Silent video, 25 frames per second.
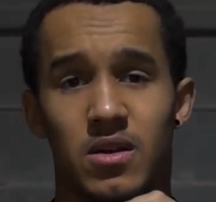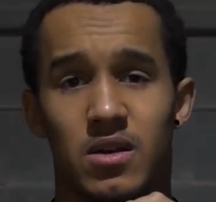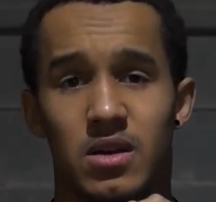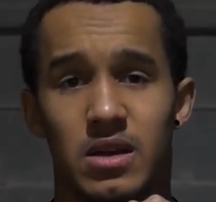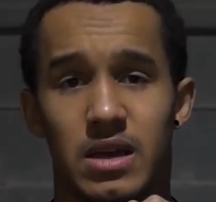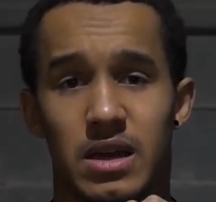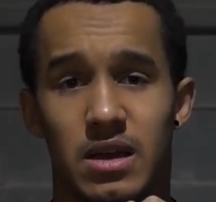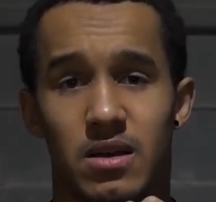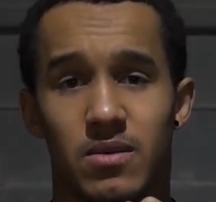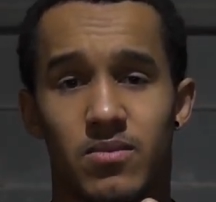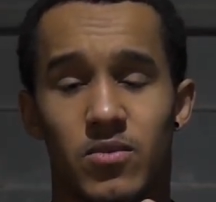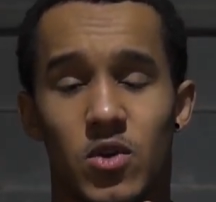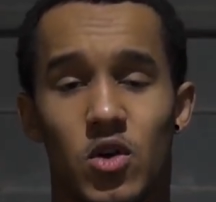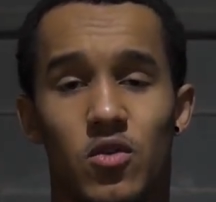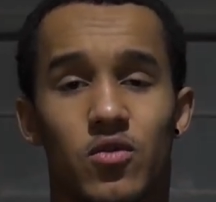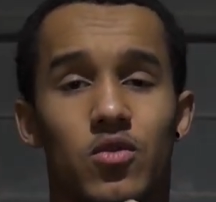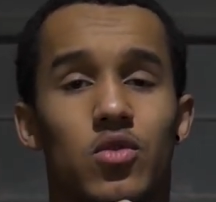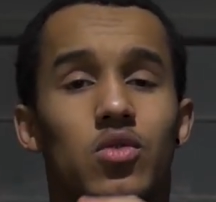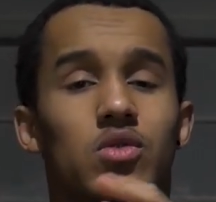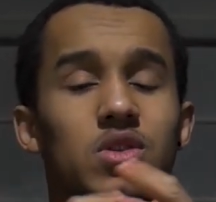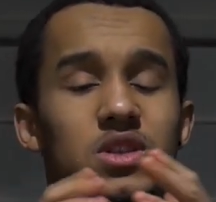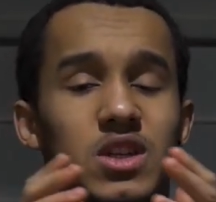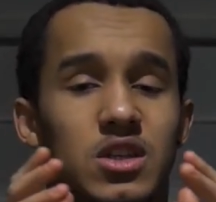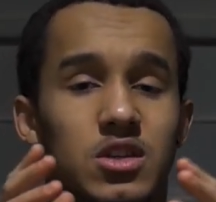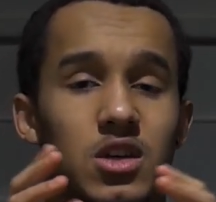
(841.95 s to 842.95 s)
Yeah, of
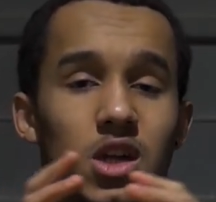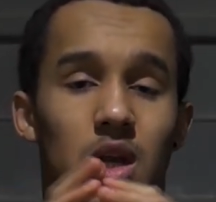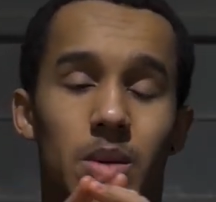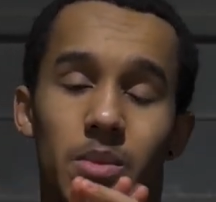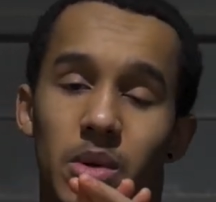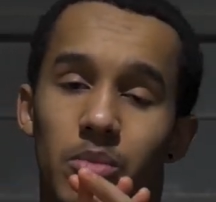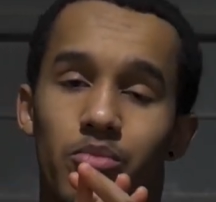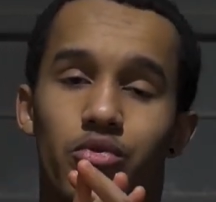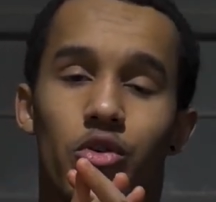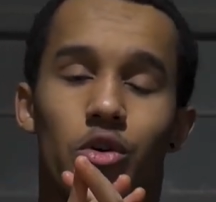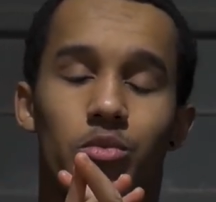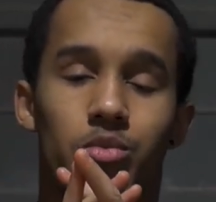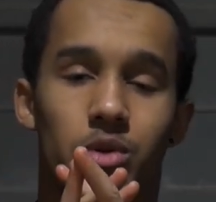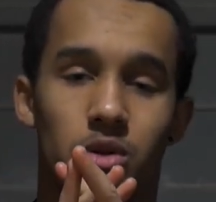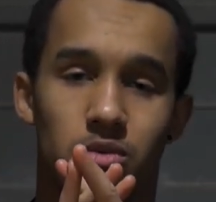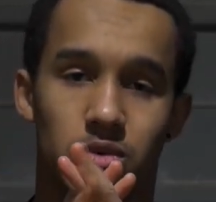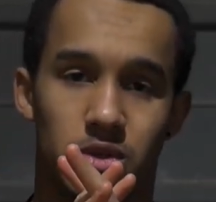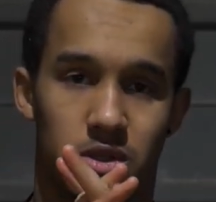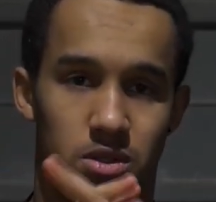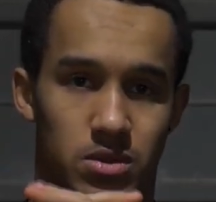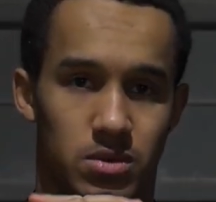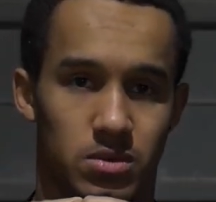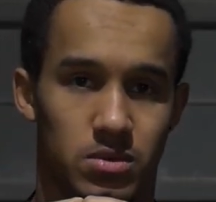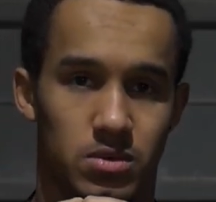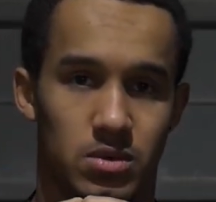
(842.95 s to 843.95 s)
course there's going to be
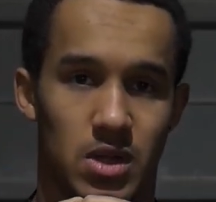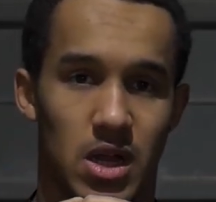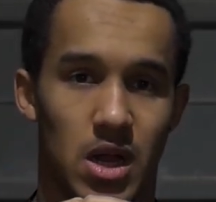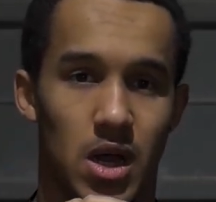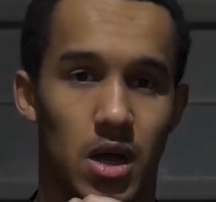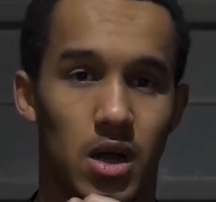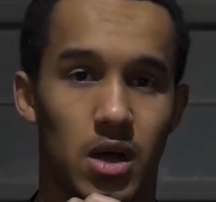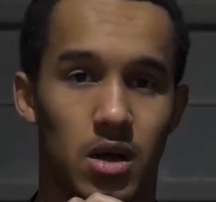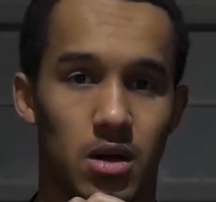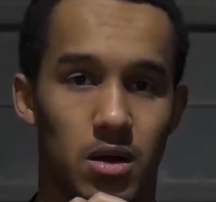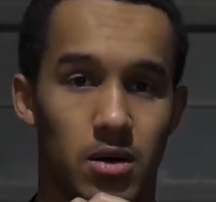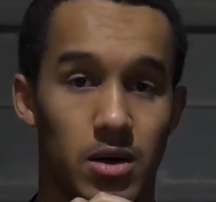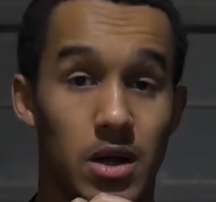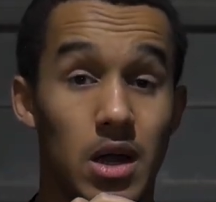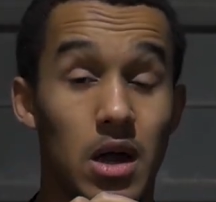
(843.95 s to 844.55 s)
problems that are going to